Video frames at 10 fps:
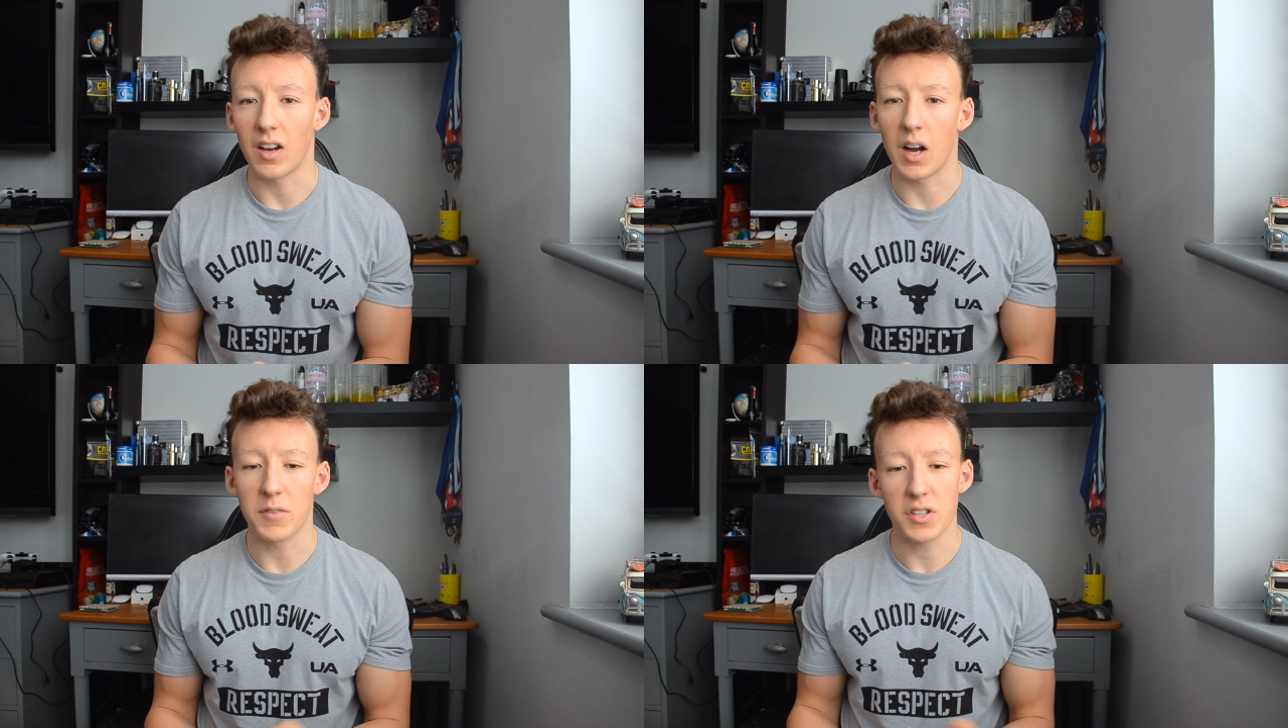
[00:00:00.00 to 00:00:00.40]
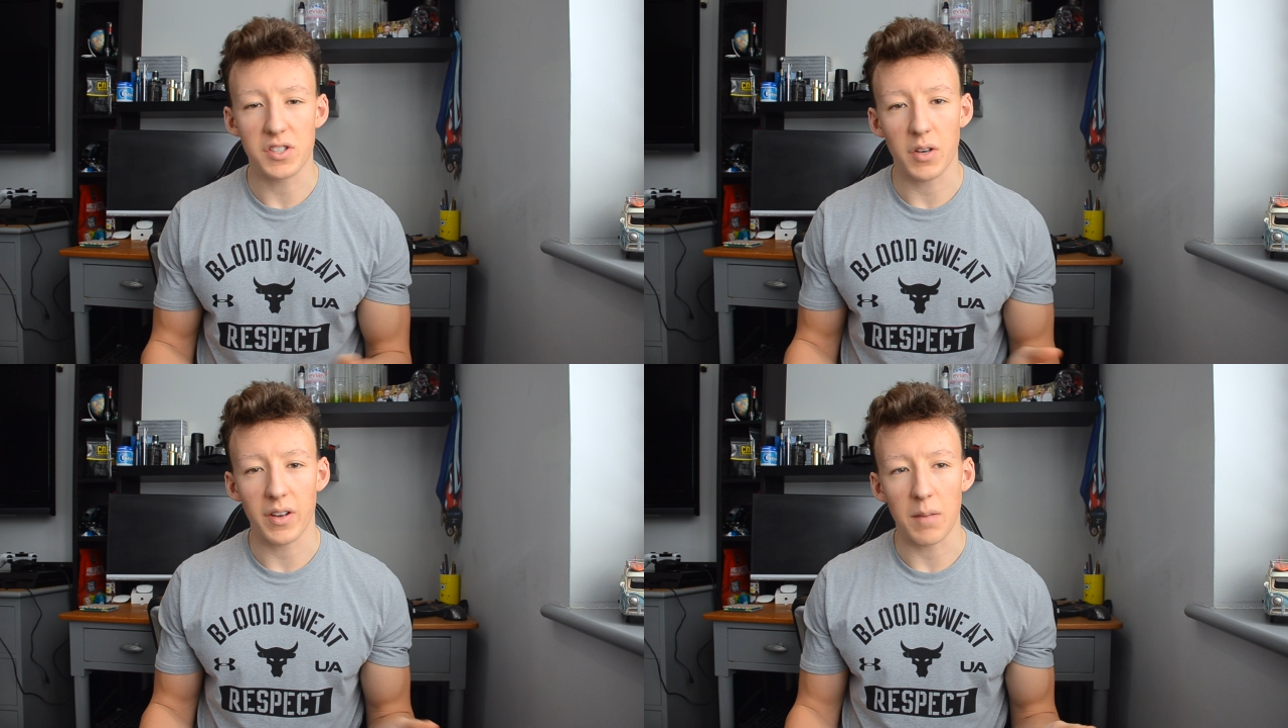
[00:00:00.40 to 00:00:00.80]
I'm just
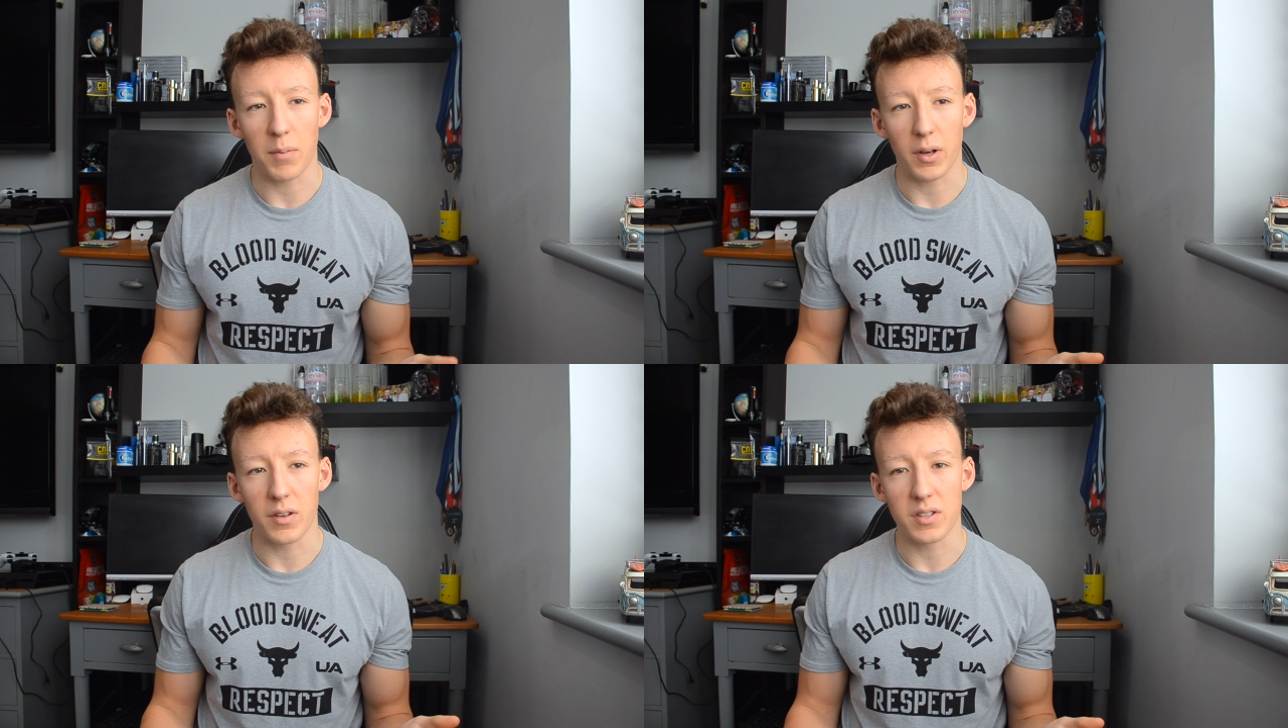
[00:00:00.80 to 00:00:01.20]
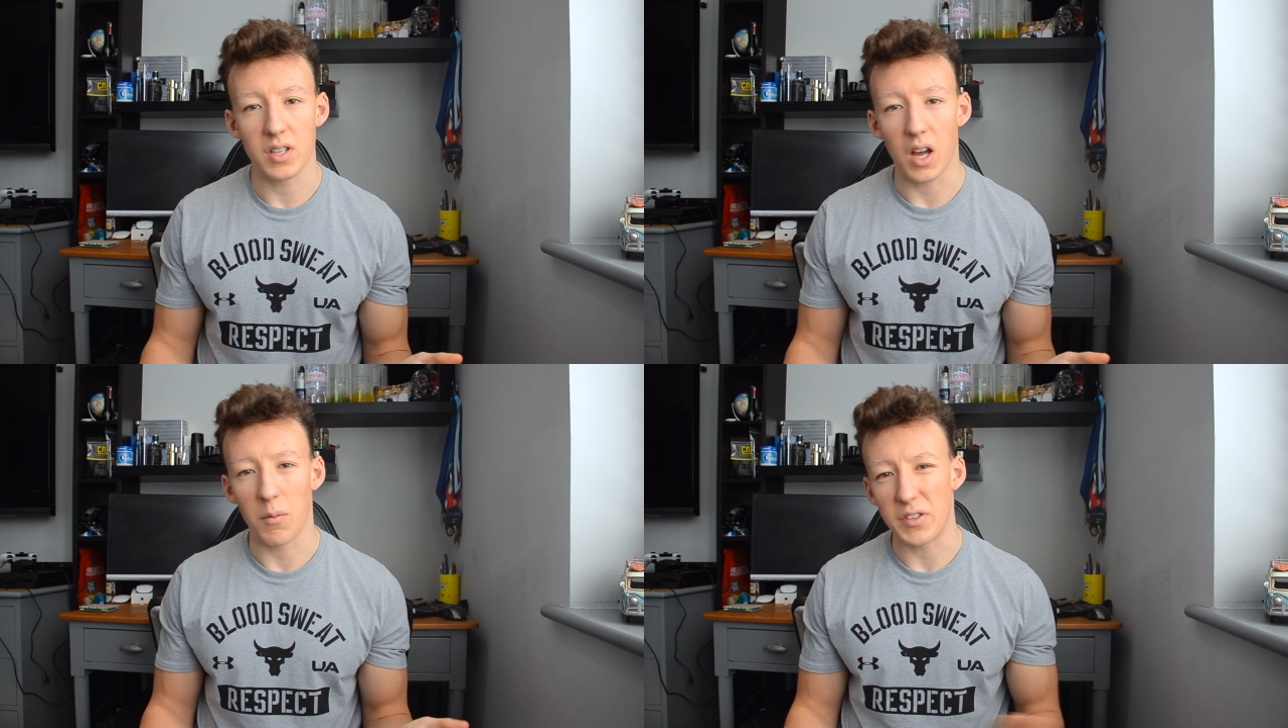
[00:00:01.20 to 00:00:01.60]
doing it
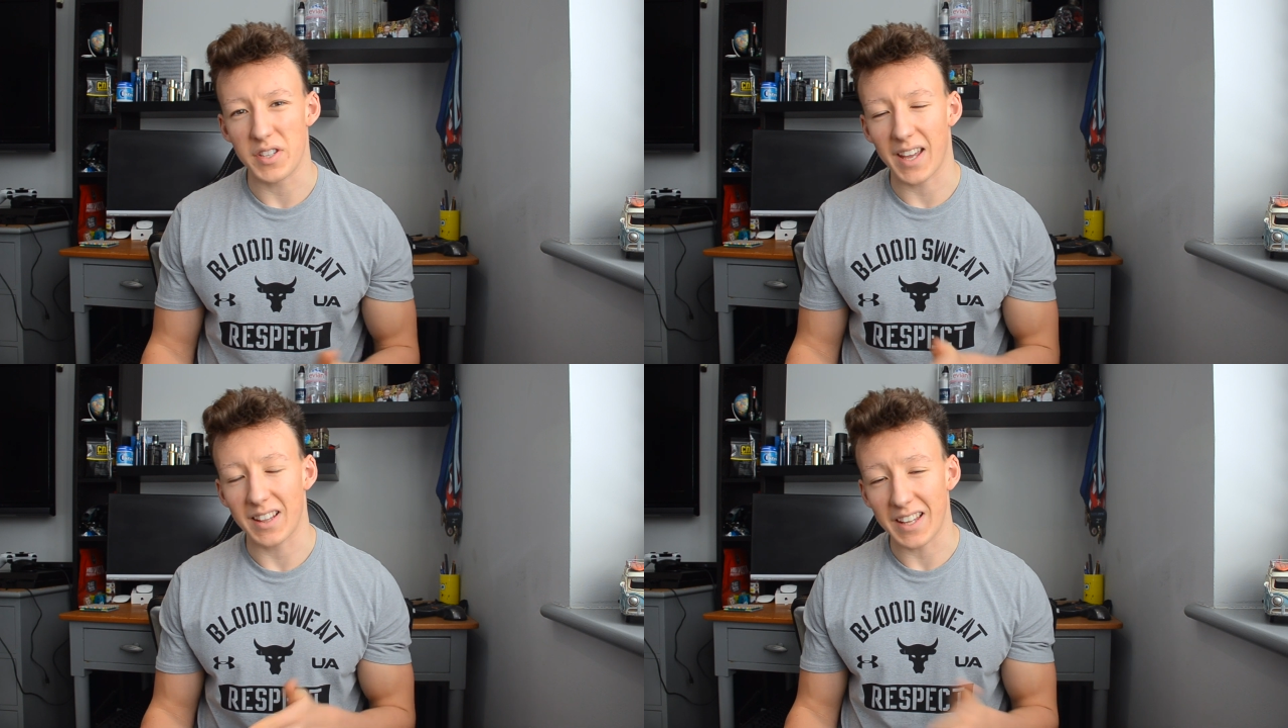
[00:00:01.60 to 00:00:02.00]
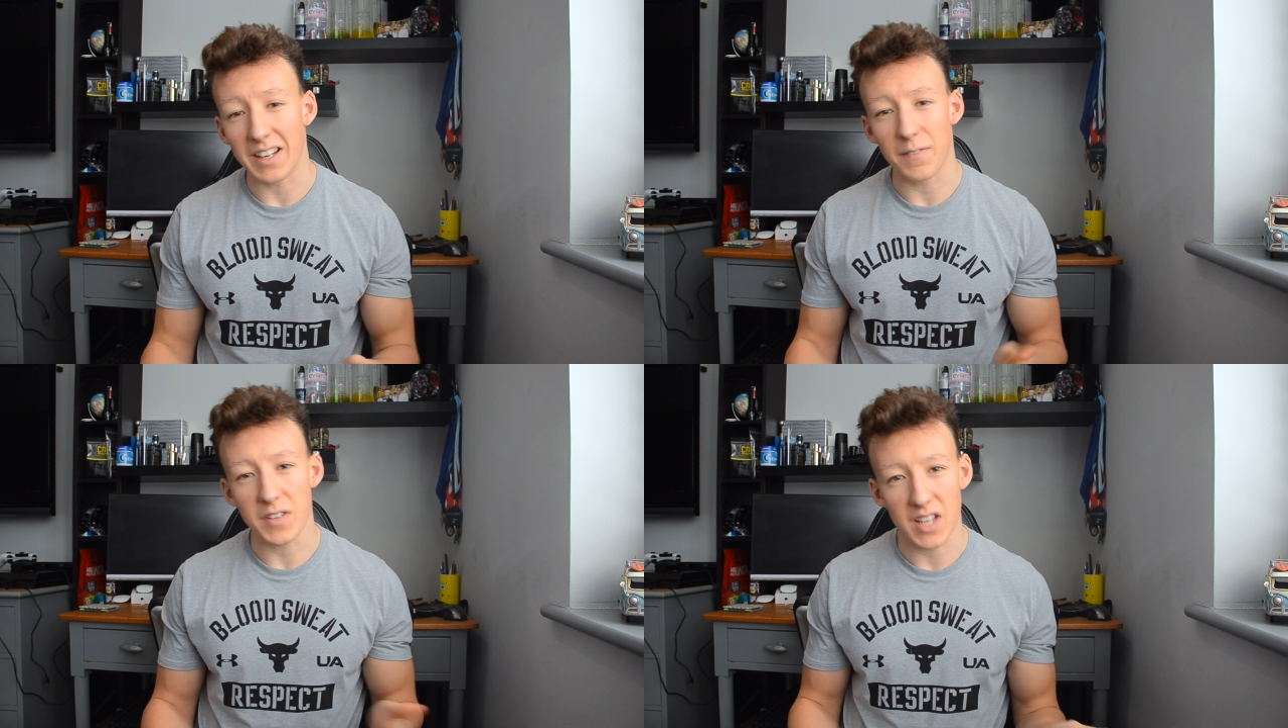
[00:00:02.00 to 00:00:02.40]
because I want to get
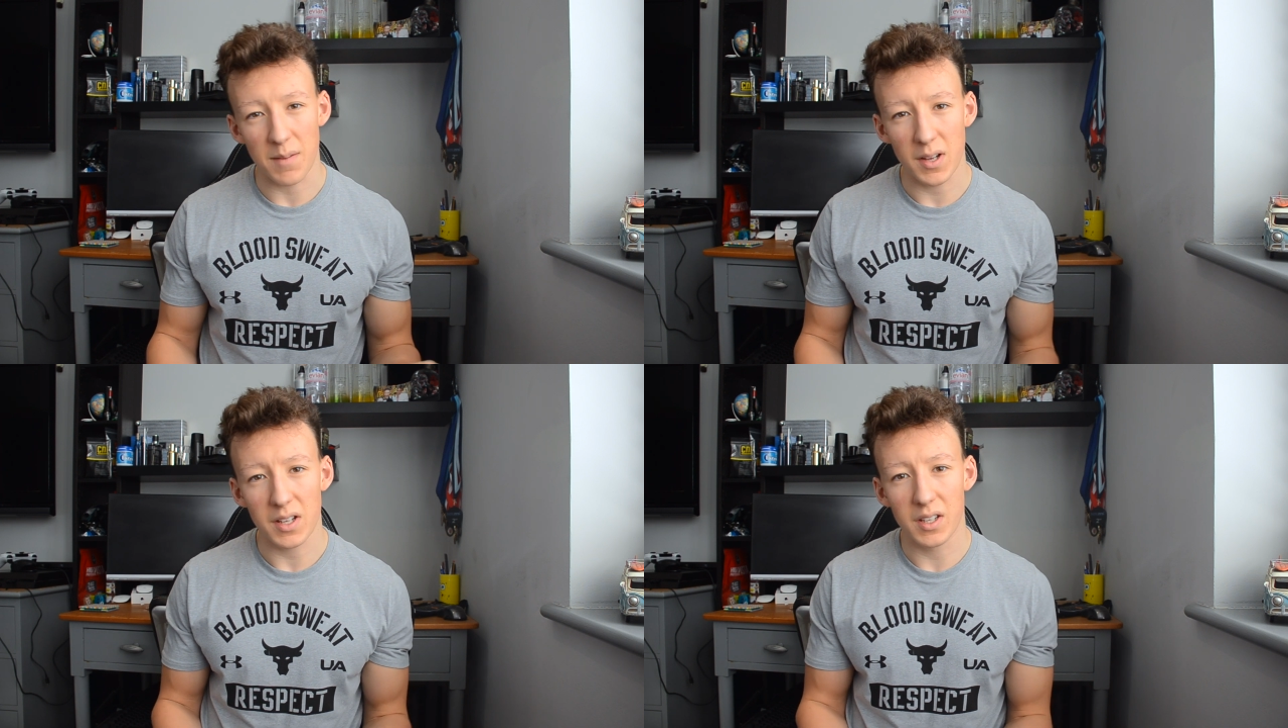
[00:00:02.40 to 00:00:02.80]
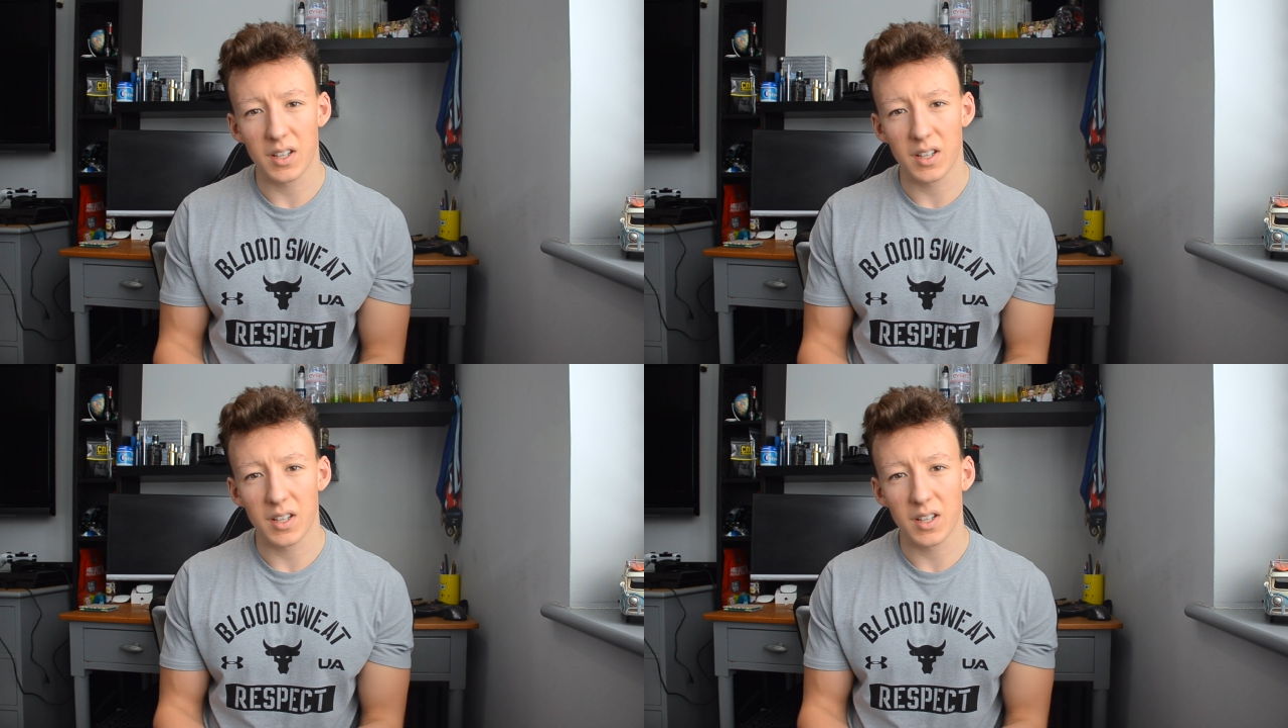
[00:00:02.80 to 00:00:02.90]
leaner for summer.